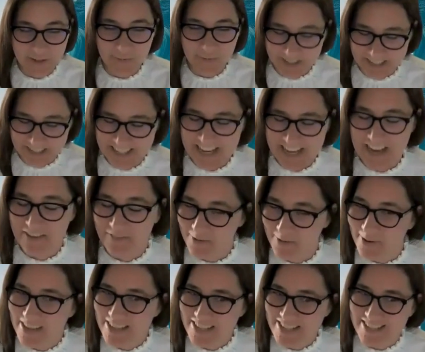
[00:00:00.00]
that you were going to have
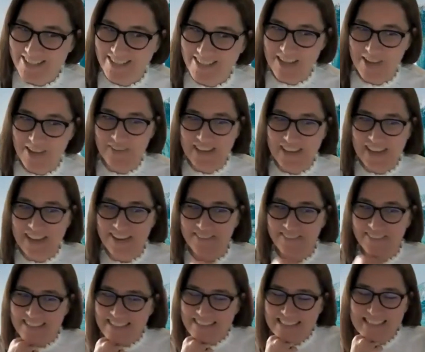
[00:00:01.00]
questions coming out of
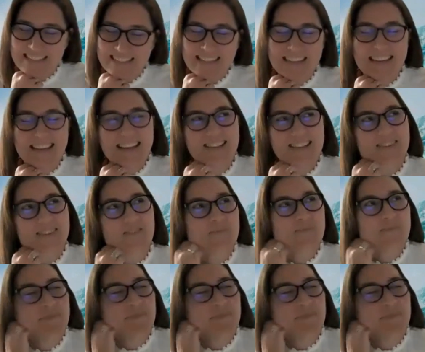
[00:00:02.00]
it. So